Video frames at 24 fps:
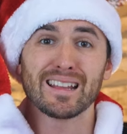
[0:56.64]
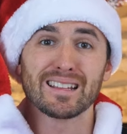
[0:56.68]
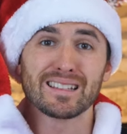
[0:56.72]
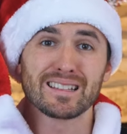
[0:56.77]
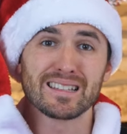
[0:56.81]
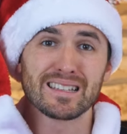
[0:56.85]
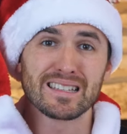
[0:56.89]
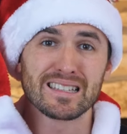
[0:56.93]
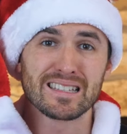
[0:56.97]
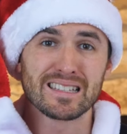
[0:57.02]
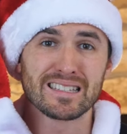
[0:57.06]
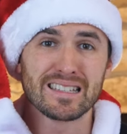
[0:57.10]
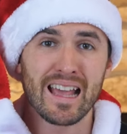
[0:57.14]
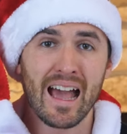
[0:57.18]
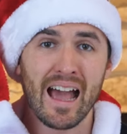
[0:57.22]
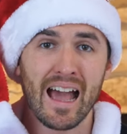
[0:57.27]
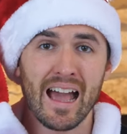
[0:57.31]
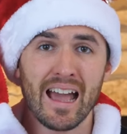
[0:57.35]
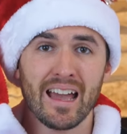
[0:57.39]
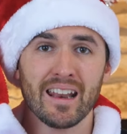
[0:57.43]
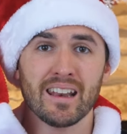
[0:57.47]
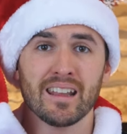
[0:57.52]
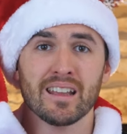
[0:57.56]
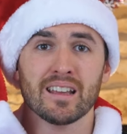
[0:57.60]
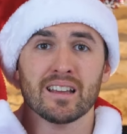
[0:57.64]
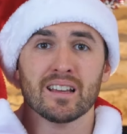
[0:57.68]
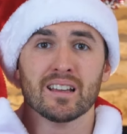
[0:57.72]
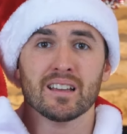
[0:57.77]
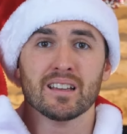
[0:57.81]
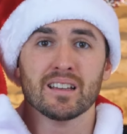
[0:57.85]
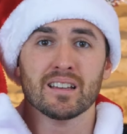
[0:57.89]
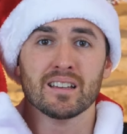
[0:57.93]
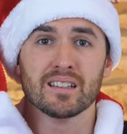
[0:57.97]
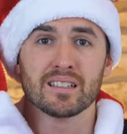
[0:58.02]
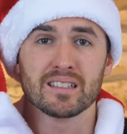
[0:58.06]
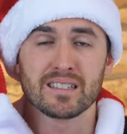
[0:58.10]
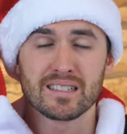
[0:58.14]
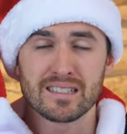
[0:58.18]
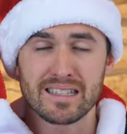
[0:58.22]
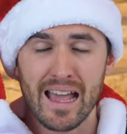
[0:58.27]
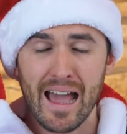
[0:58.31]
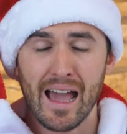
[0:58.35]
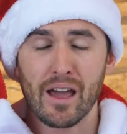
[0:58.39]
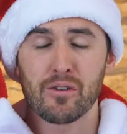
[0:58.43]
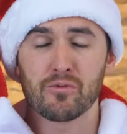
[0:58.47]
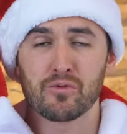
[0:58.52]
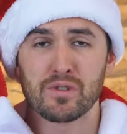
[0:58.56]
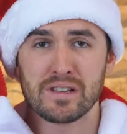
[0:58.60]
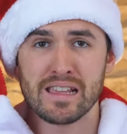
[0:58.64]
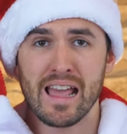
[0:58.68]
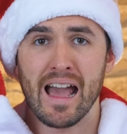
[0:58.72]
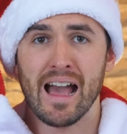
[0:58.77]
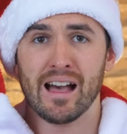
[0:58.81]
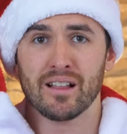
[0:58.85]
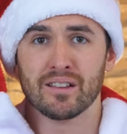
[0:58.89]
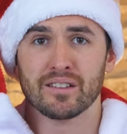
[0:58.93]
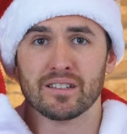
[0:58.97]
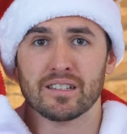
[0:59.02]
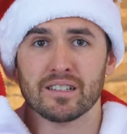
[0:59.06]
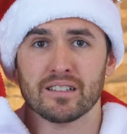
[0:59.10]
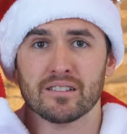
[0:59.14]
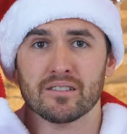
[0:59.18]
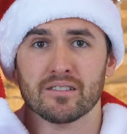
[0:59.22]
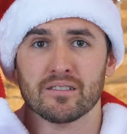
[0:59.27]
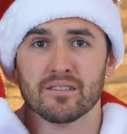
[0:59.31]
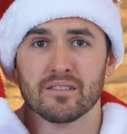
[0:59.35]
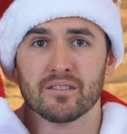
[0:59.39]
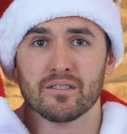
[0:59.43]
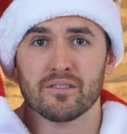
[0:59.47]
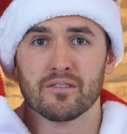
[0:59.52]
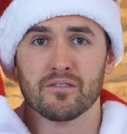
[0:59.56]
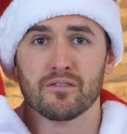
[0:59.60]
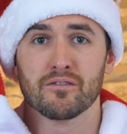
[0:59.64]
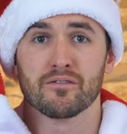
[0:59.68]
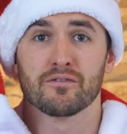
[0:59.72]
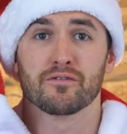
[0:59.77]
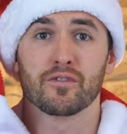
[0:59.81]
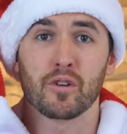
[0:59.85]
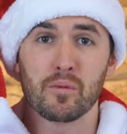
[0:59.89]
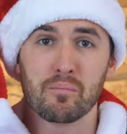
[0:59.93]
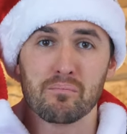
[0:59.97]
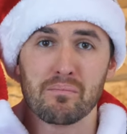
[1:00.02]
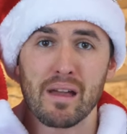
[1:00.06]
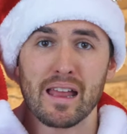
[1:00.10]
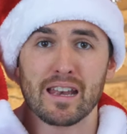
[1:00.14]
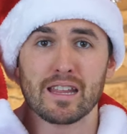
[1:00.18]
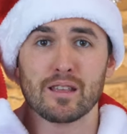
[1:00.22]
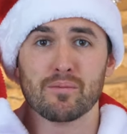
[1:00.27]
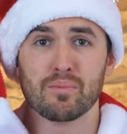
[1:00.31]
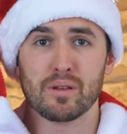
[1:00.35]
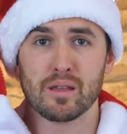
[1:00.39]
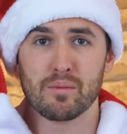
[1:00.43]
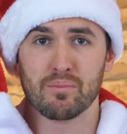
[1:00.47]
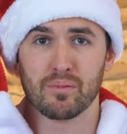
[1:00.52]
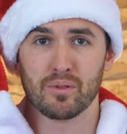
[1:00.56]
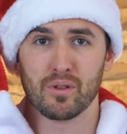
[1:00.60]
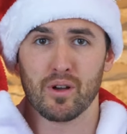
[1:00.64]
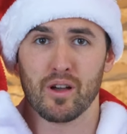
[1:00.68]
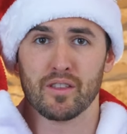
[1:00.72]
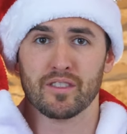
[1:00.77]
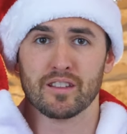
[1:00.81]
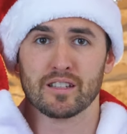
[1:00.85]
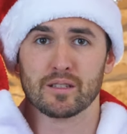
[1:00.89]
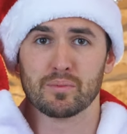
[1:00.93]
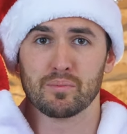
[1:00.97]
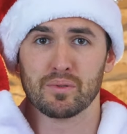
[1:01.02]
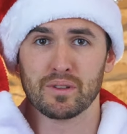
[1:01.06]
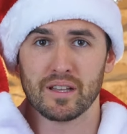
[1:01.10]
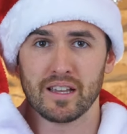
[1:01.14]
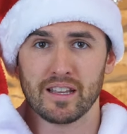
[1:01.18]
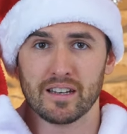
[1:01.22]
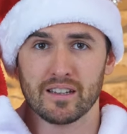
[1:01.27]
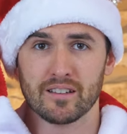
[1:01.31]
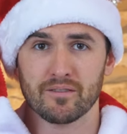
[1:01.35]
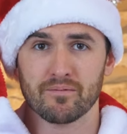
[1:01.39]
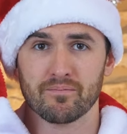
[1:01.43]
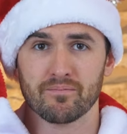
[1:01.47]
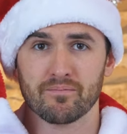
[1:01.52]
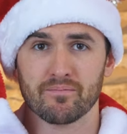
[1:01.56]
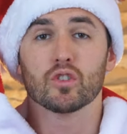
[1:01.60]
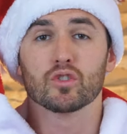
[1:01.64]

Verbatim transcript: is the sad sad reality for many people on this planet.